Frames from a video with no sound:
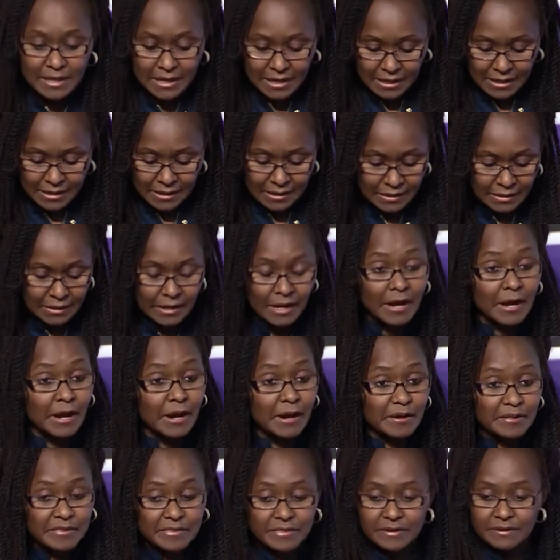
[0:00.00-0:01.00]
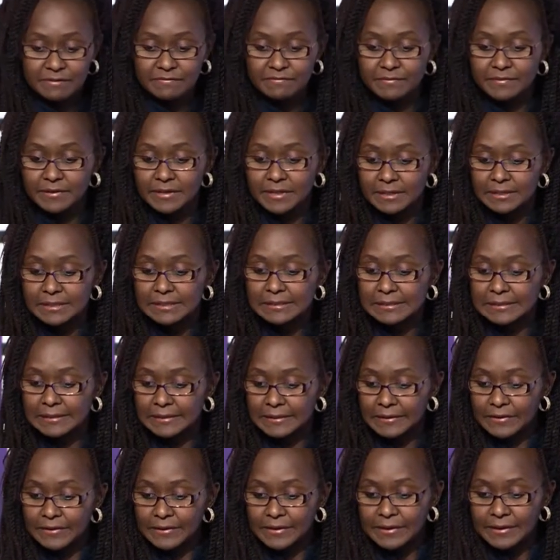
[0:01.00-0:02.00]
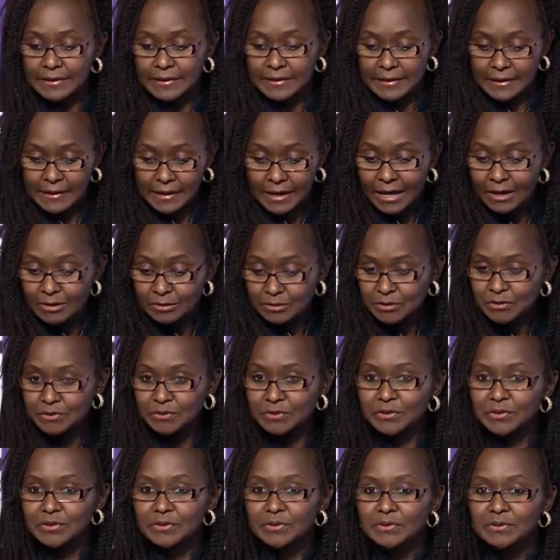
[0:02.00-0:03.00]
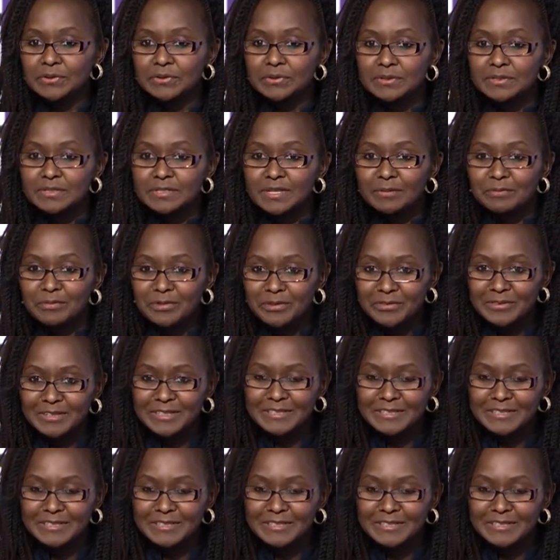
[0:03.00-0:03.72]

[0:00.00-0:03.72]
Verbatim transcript: in uh, their field. I'll show you some of the